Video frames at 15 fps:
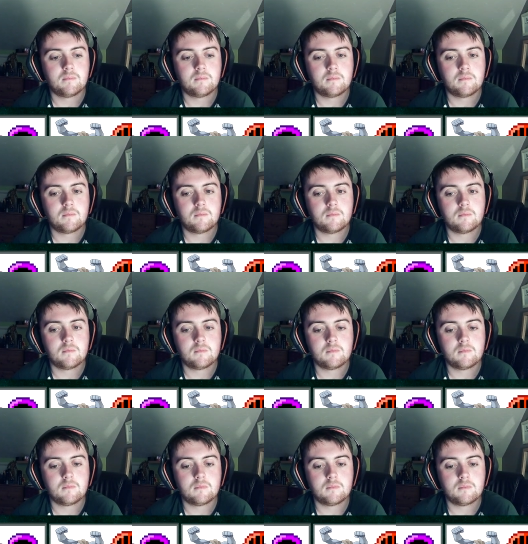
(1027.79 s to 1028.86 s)

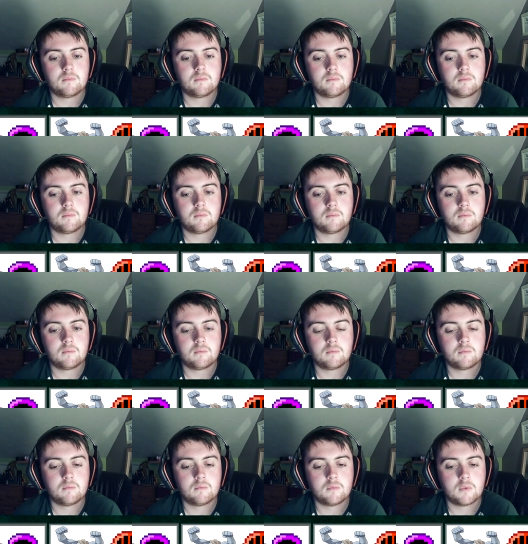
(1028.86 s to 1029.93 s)

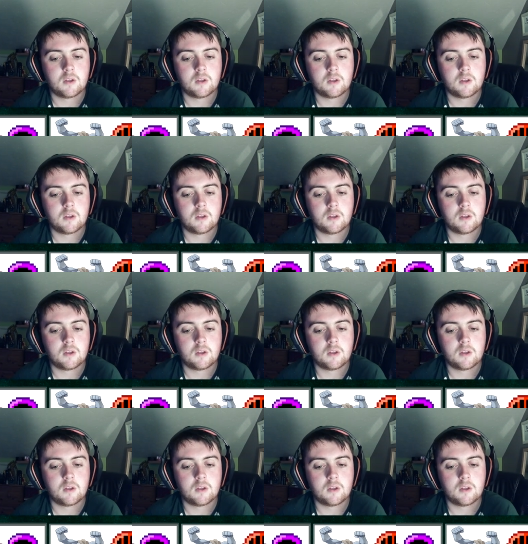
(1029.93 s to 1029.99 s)
(silence)